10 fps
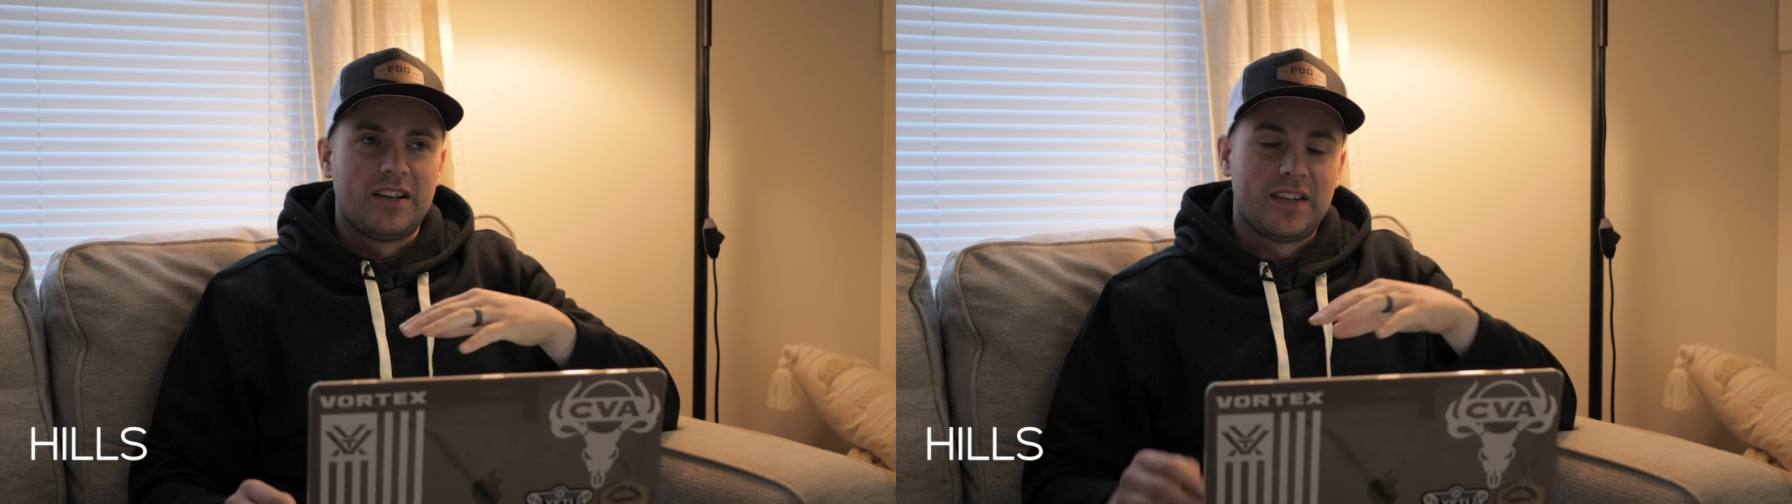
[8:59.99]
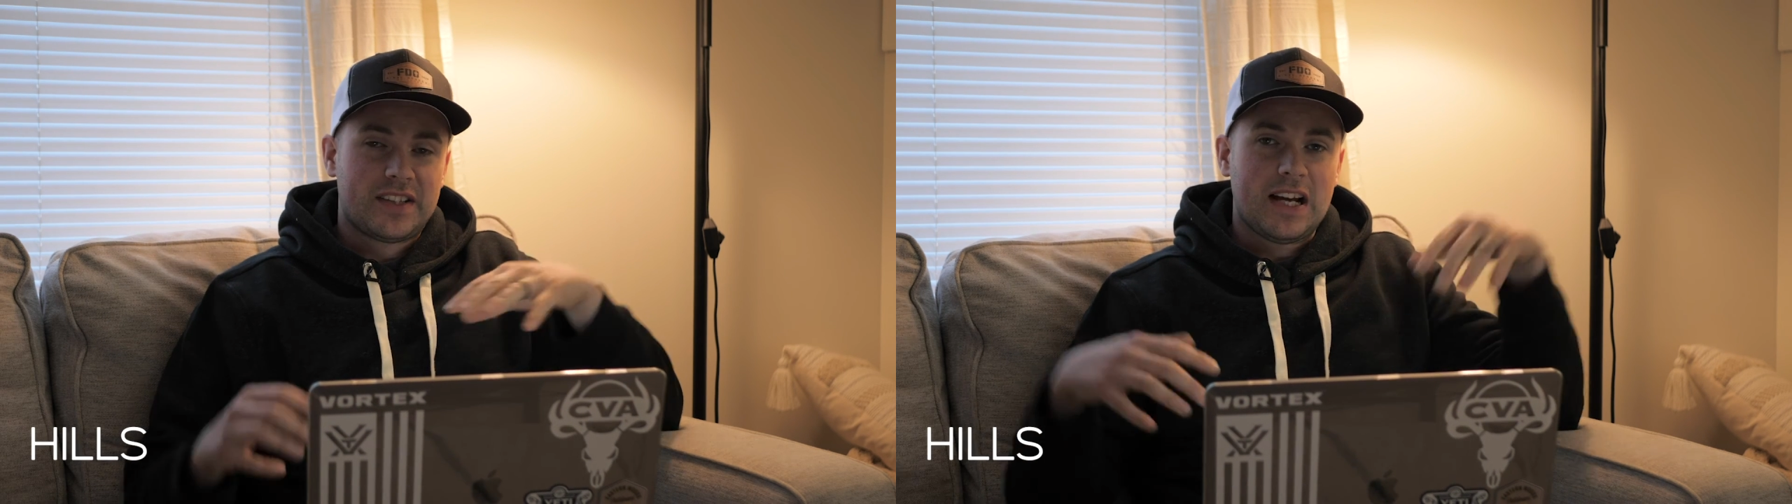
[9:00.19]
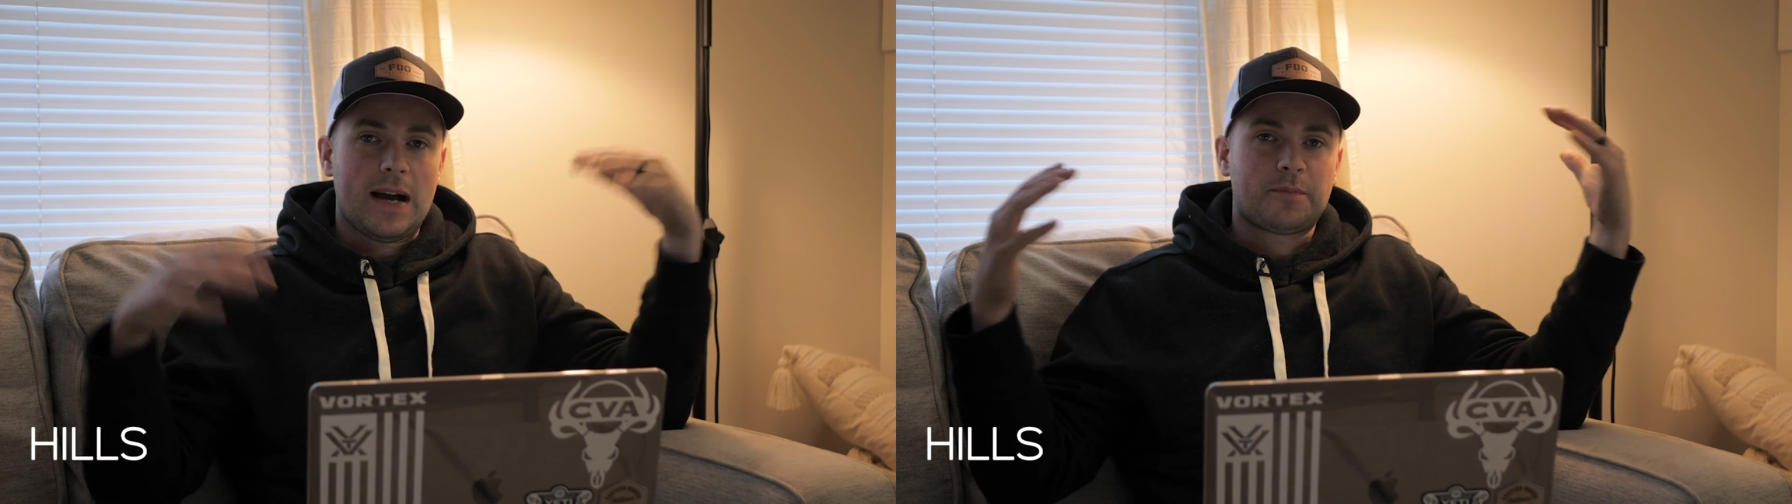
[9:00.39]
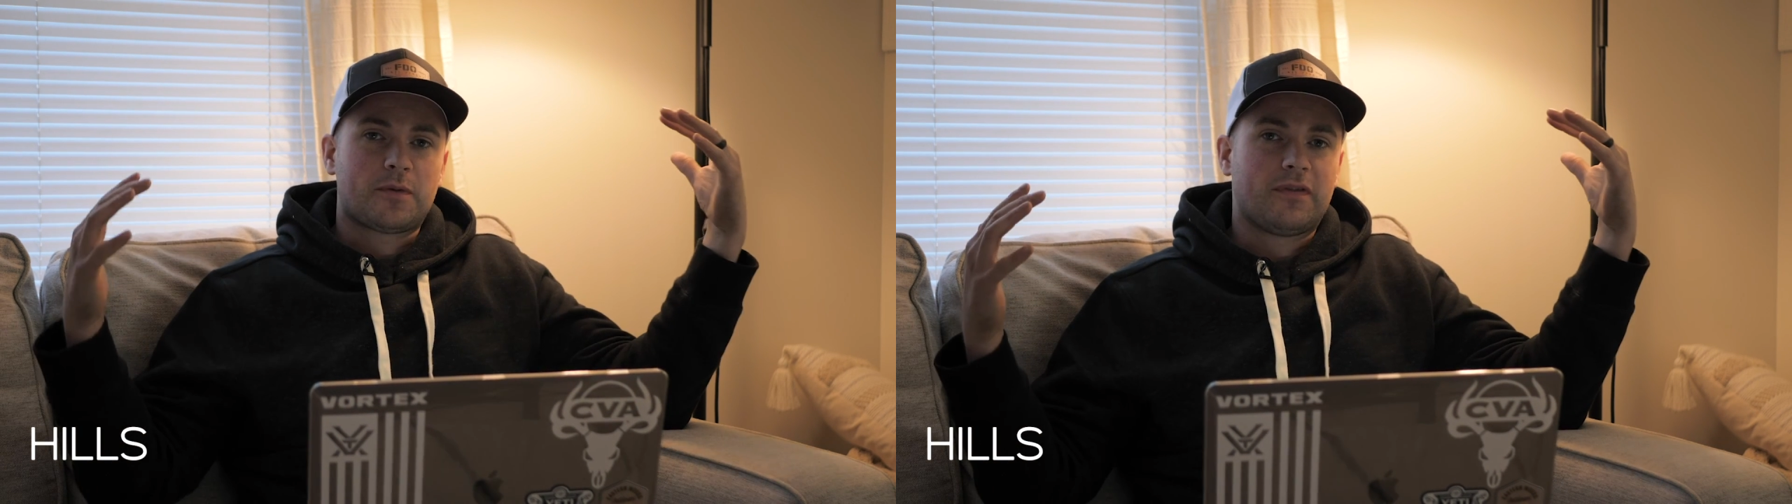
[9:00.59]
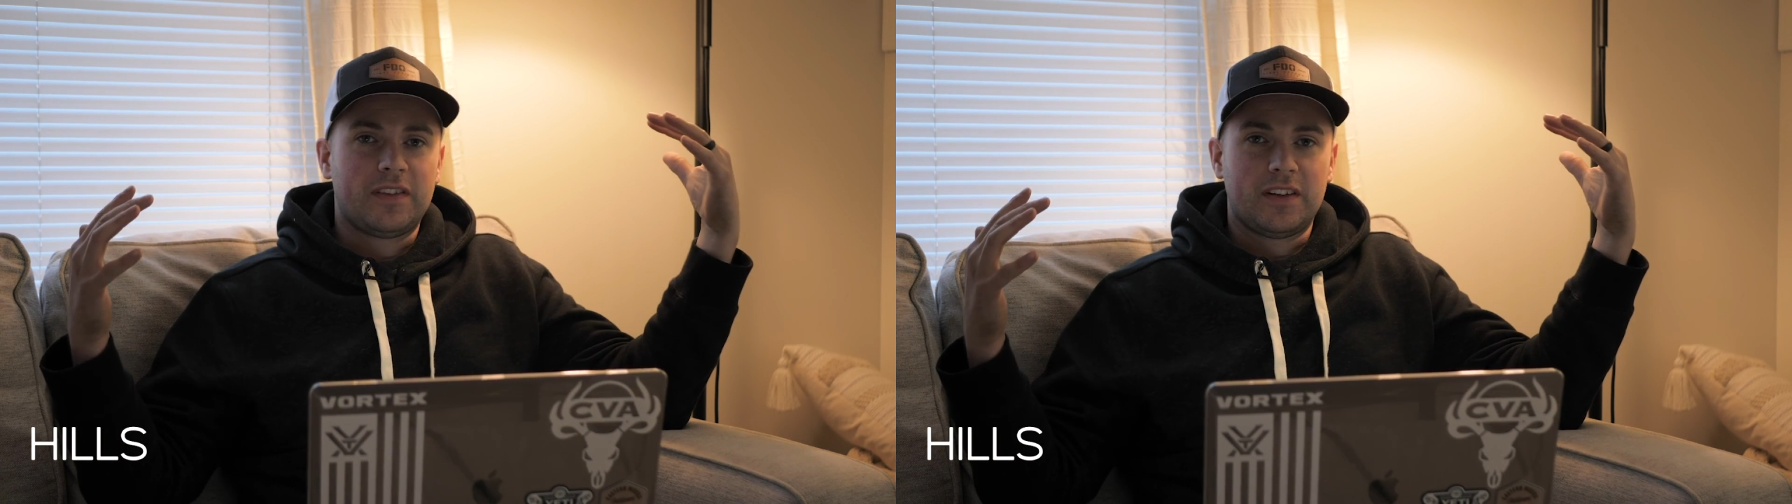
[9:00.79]
the tops
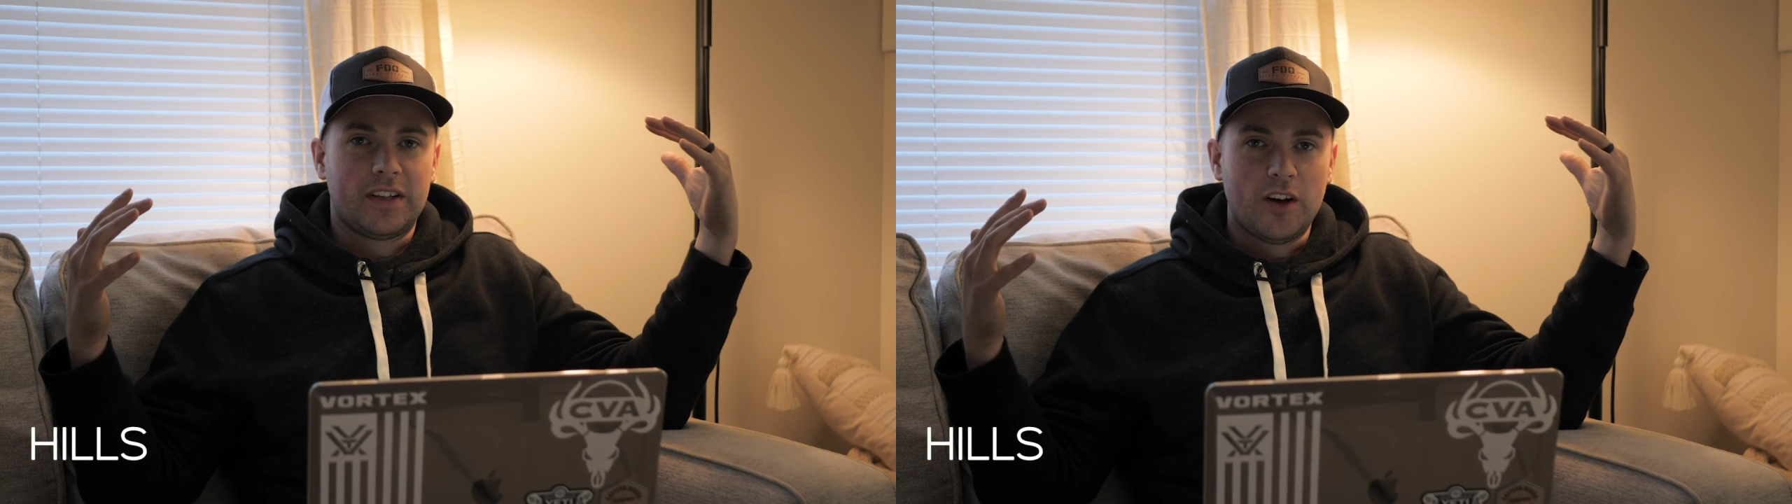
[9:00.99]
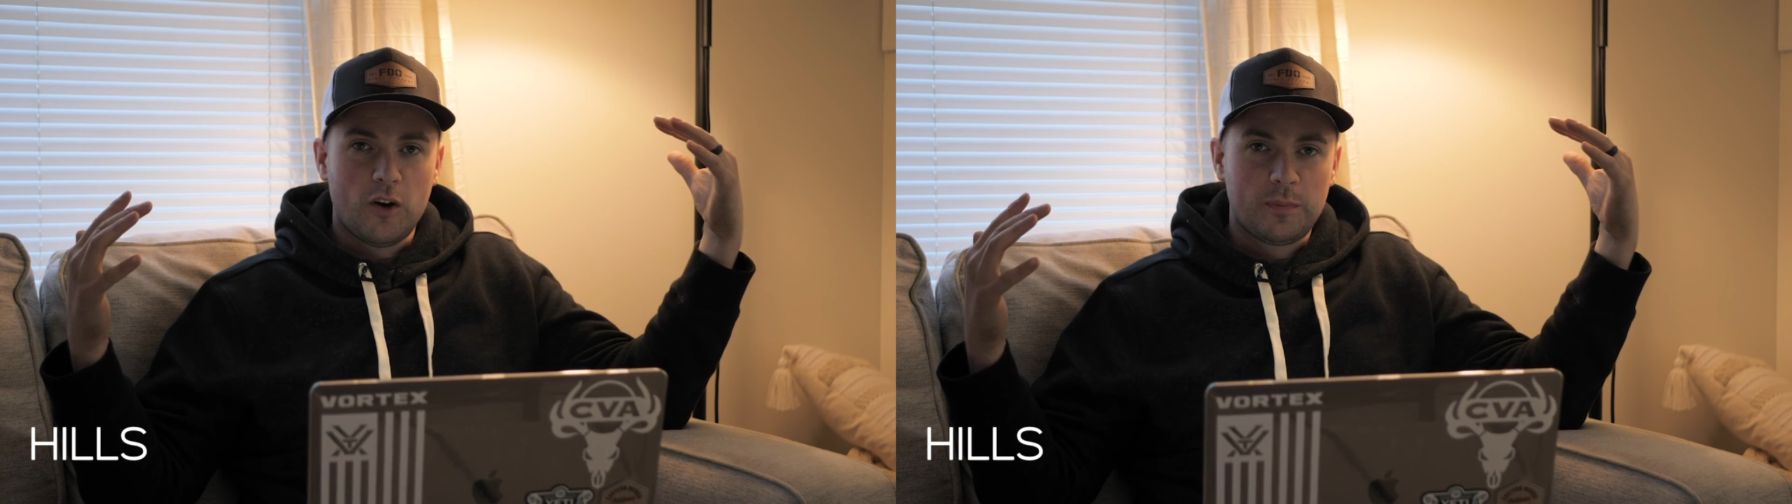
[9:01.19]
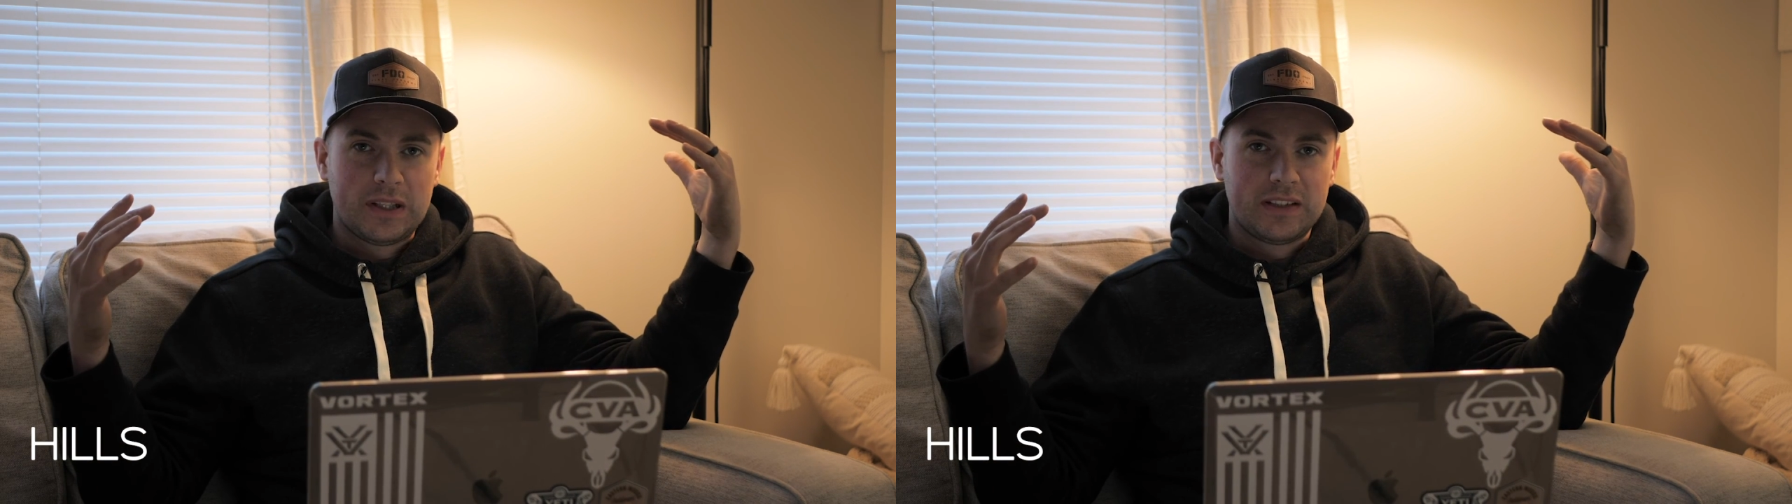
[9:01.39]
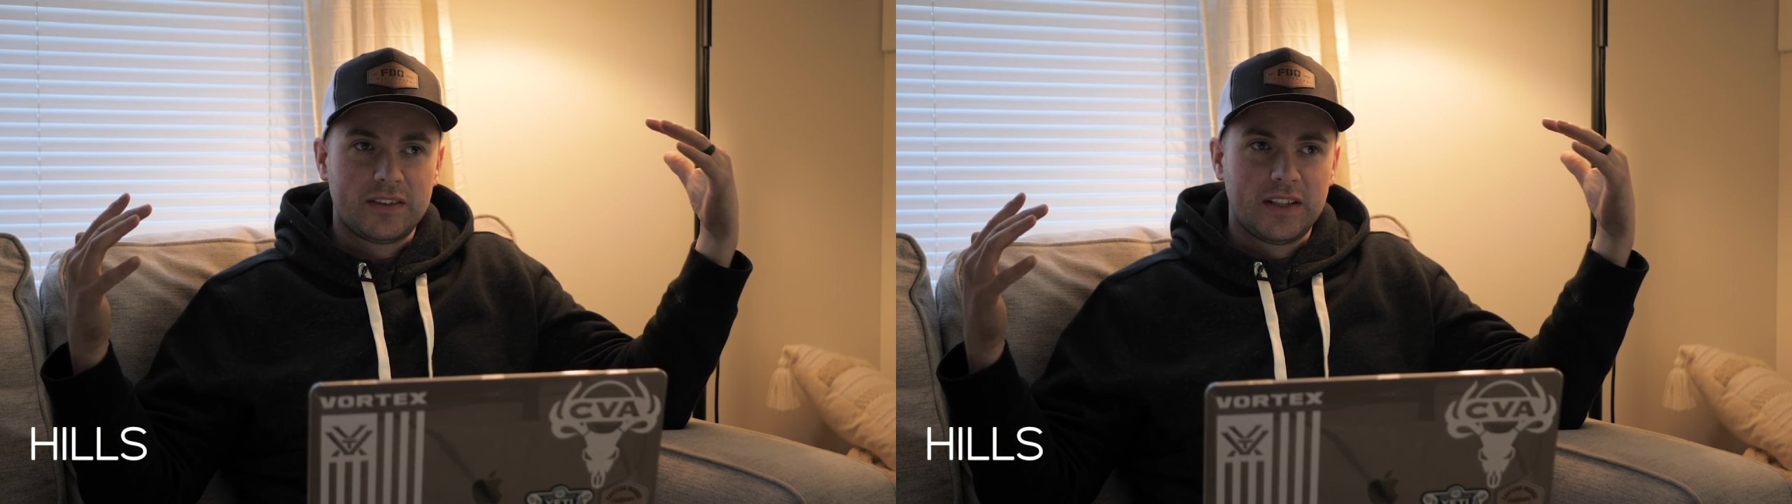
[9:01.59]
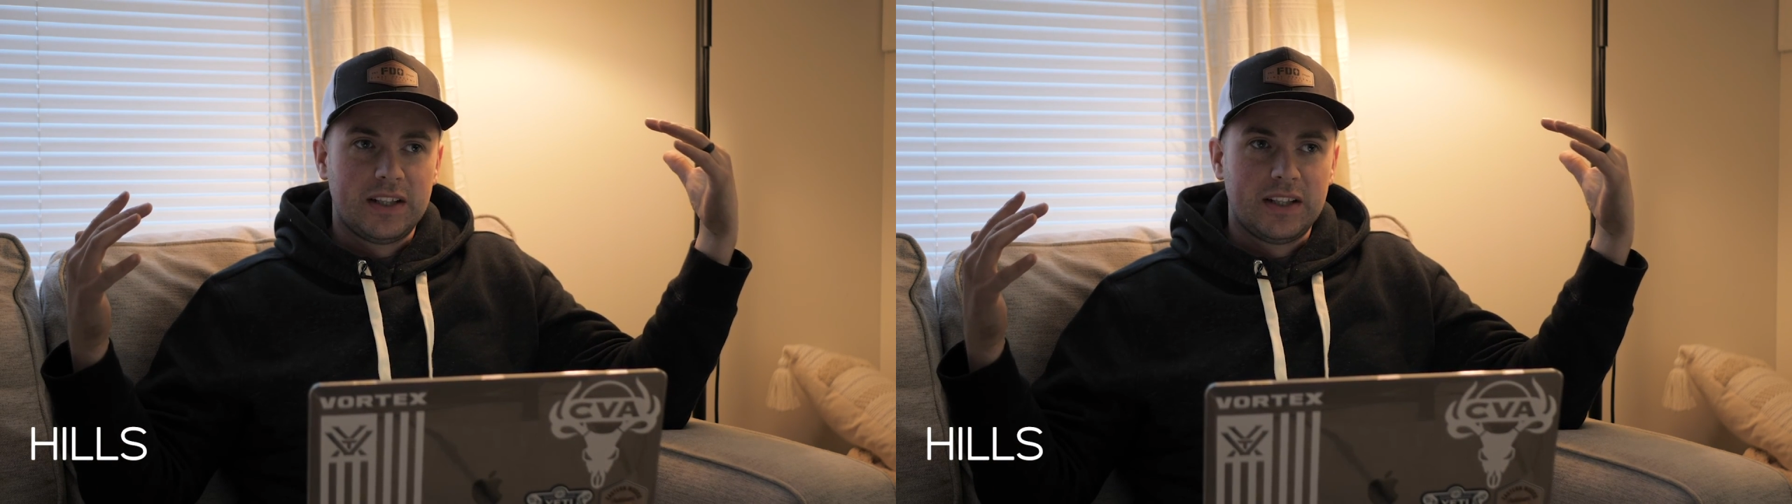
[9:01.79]
were fairly open,